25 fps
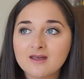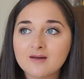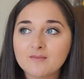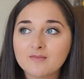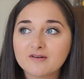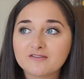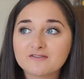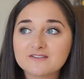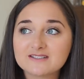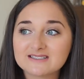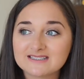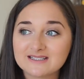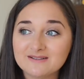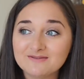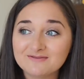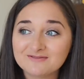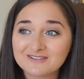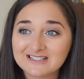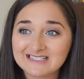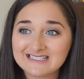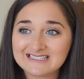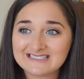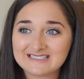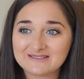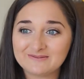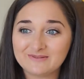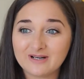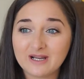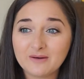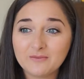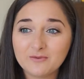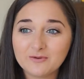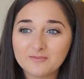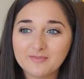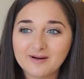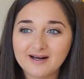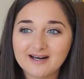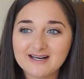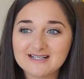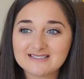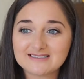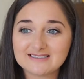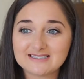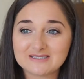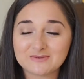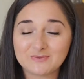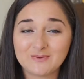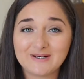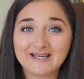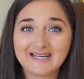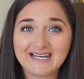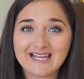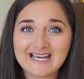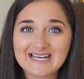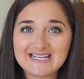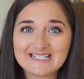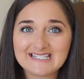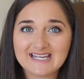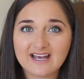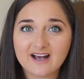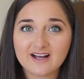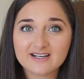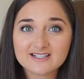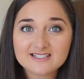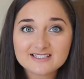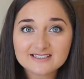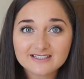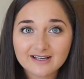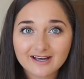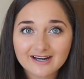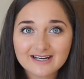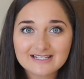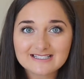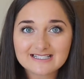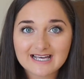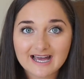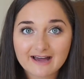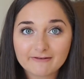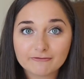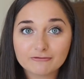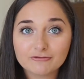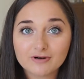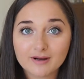But for some reason, when I walked past this one lady, I decided to have a